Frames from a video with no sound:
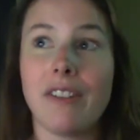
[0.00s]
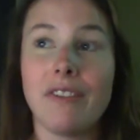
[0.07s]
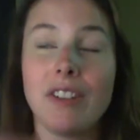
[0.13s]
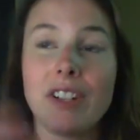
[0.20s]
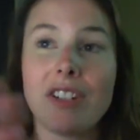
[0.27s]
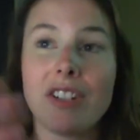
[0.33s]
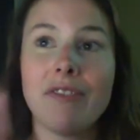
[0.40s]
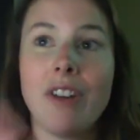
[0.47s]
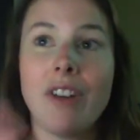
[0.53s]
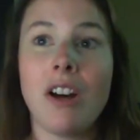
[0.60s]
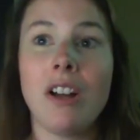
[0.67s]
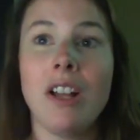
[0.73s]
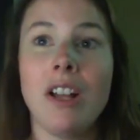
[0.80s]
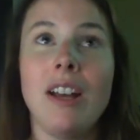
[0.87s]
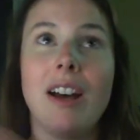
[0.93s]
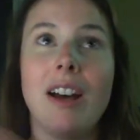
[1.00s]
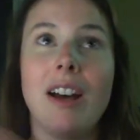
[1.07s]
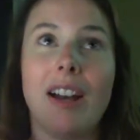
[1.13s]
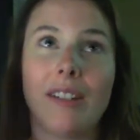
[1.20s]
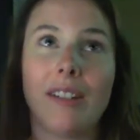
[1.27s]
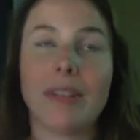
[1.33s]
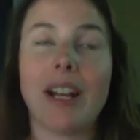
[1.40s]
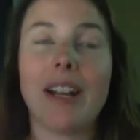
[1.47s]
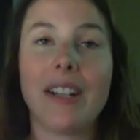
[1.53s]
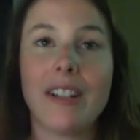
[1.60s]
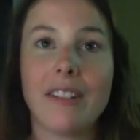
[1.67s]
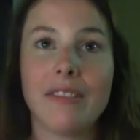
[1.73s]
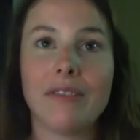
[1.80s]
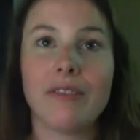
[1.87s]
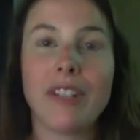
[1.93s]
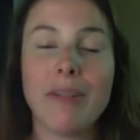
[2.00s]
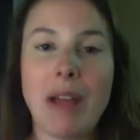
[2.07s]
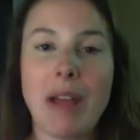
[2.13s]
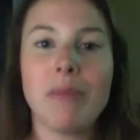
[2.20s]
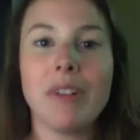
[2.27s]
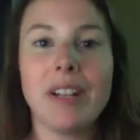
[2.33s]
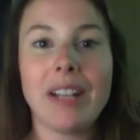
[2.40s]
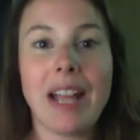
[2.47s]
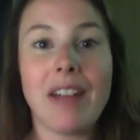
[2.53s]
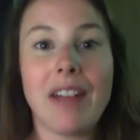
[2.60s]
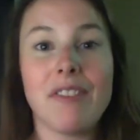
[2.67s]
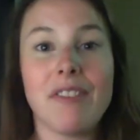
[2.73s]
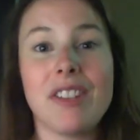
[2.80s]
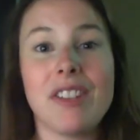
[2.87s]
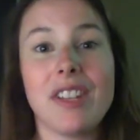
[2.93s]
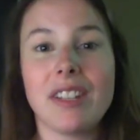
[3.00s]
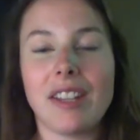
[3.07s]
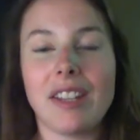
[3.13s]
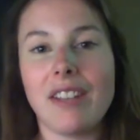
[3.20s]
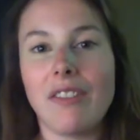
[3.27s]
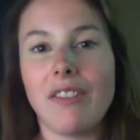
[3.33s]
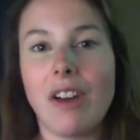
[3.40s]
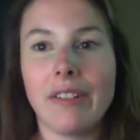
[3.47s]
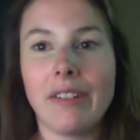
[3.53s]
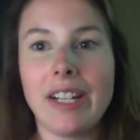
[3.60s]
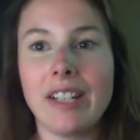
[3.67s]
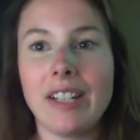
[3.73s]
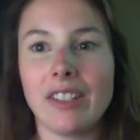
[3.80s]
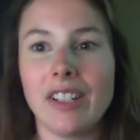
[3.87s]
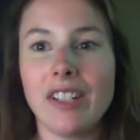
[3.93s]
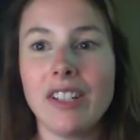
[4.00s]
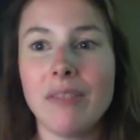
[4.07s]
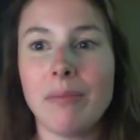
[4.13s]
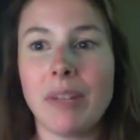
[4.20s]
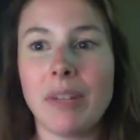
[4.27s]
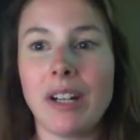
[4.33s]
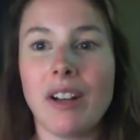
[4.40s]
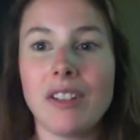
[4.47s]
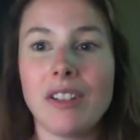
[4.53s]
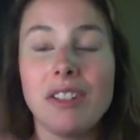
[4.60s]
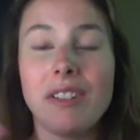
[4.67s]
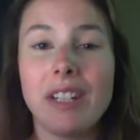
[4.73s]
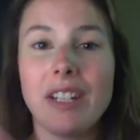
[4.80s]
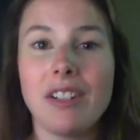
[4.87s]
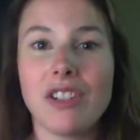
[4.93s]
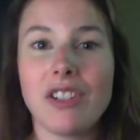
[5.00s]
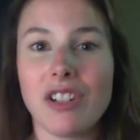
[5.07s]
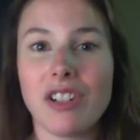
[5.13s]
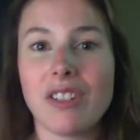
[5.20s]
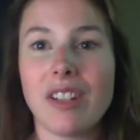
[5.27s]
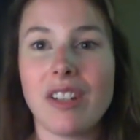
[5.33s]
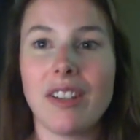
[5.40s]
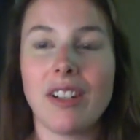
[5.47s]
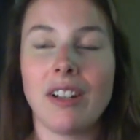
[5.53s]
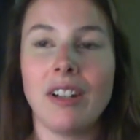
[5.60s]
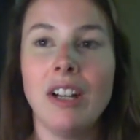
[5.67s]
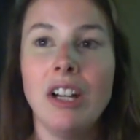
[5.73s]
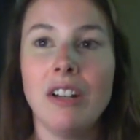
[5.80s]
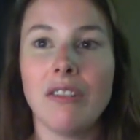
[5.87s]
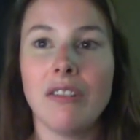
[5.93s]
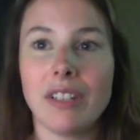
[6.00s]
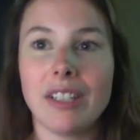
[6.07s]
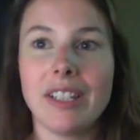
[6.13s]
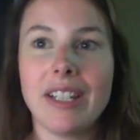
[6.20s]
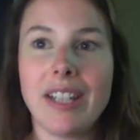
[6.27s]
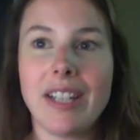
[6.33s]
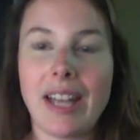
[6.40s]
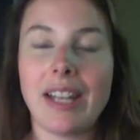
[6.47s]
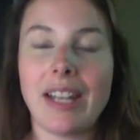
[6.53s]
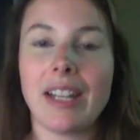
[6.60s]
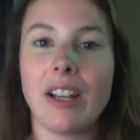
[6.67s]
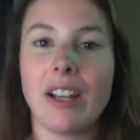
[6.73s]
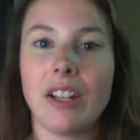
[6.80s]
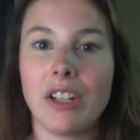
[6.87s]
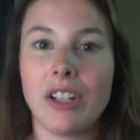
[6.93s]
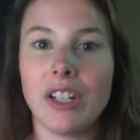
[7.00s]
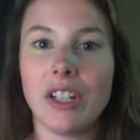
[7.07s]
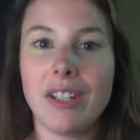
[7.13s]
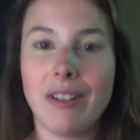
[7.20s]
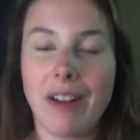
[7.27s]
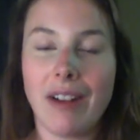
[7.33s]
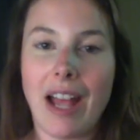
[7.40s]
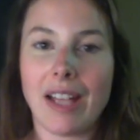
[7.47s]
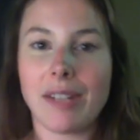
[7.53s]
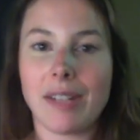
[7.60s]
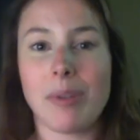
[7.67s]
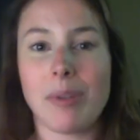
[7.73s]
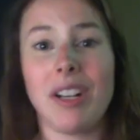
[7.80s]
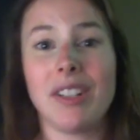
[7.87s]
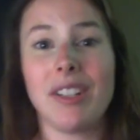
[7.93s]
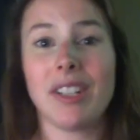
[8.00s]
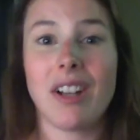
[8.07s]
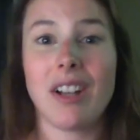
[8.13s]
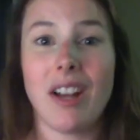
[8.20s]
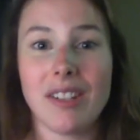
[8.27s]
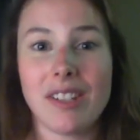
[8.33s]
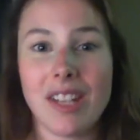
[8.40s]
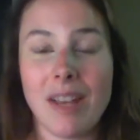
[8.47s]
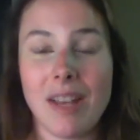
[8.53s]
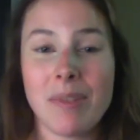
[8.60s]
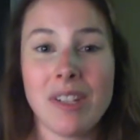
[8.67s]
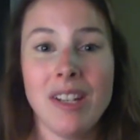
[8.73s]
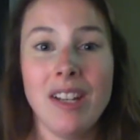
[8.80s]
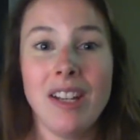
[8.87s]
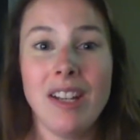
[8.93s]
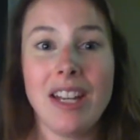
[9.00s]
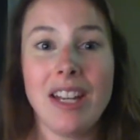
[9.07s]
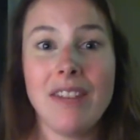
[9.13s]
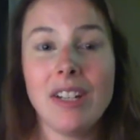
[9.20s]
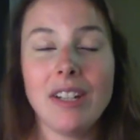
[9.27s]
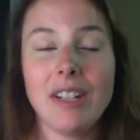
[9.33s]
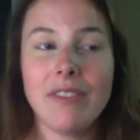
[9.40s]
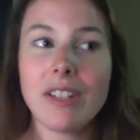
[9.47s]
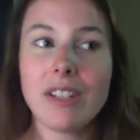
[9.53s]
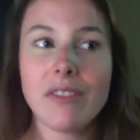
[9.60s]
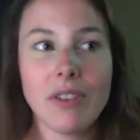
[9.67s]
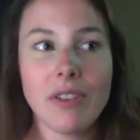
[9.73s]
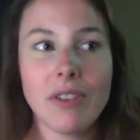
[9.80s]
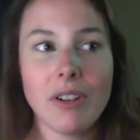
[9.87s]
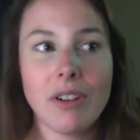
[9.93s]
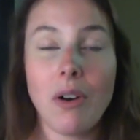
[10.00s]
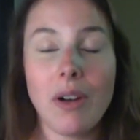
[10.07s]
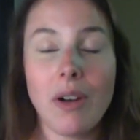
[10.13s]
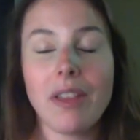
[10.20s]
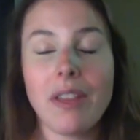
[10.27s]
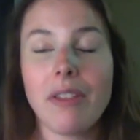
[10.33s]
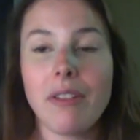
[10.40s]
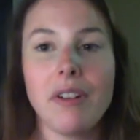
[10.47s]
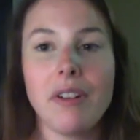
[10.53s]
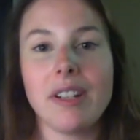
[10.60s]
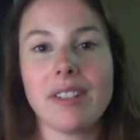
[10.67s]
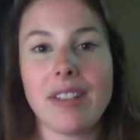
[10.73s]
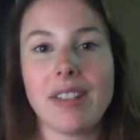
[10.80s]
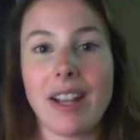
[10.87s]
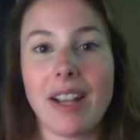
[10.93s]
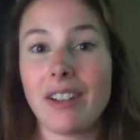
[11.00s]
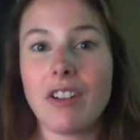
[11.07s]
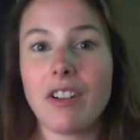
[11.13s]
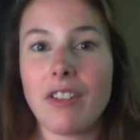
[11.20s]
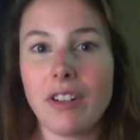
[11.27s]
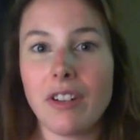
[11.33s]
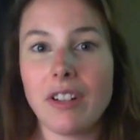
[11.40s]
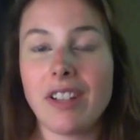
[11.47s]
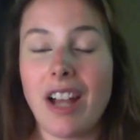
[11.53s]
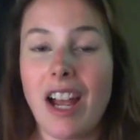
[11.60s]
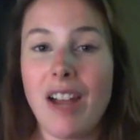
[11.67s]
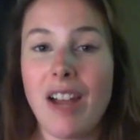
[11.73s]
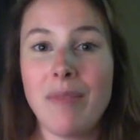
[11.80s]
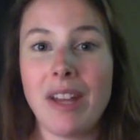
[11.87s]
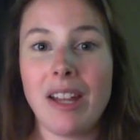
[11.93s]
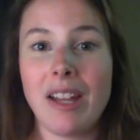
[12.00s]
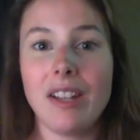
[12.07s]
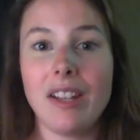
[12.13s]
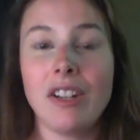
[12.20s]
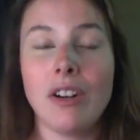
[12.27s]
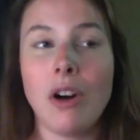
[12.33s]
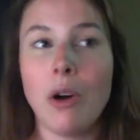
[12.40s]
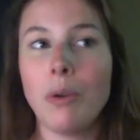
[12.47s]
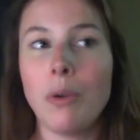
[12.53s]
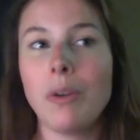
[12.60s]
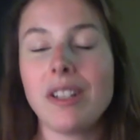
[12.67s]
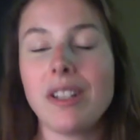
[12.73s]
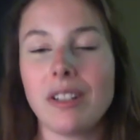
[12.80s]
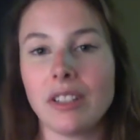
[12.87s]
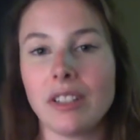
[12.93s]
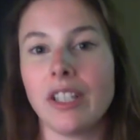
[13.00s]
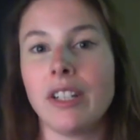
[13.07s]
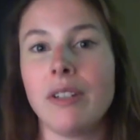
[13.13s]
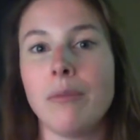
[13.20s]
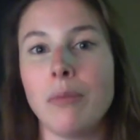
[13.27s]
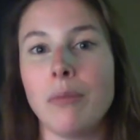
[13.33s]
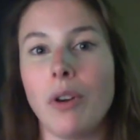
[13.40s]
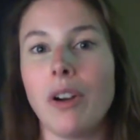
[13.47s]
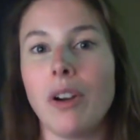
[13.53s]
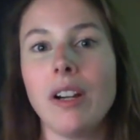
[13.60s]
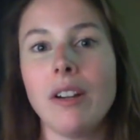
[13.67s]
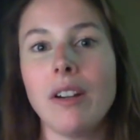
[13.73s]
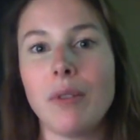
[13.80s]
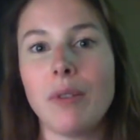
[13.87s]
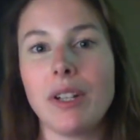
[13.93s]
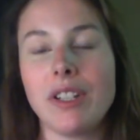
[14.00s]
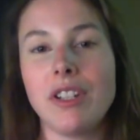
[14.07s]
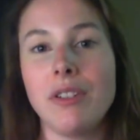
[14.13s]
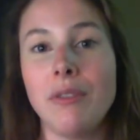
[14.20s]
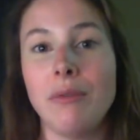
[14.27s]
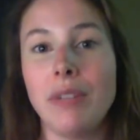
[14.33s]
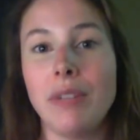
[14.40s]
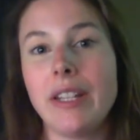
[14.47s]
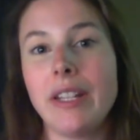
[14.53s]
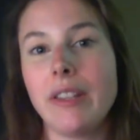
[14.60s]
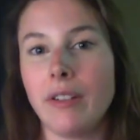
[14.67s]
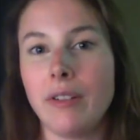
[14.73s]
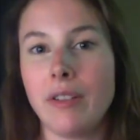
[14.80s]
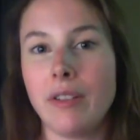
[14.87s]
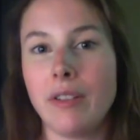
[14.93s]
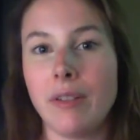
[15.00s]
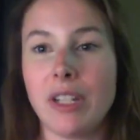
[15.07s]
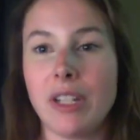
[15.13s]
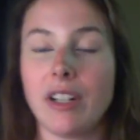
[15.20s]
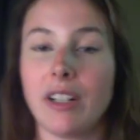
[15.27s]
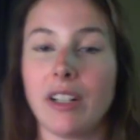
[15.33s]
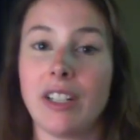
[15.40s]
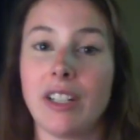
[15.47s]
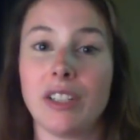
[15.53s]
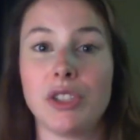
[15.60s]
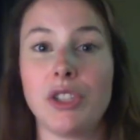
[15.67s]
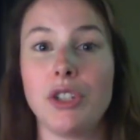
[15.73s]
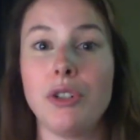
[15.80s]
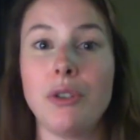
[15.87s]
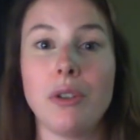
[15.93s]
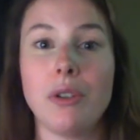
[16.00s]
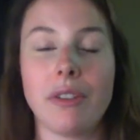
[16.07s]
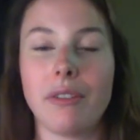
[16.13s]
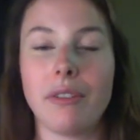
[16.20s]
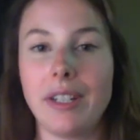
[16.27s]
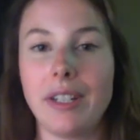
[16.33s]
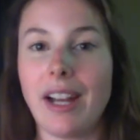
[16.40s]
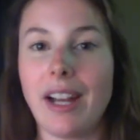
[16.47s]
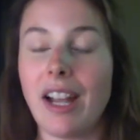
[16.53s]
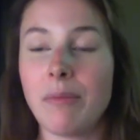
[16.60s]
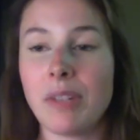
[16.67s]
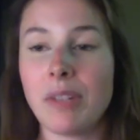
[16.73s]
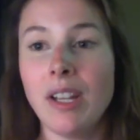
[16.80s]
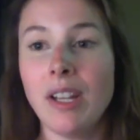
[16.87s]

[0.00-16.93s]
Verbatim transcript: first of all, kind of remembering everything that they've already learned, but also it ensures that they're really getting a good grasp on the concepts. Even if it's for going through it a second or third time, that you'll always learn more once you read through the material 2 or 3 times.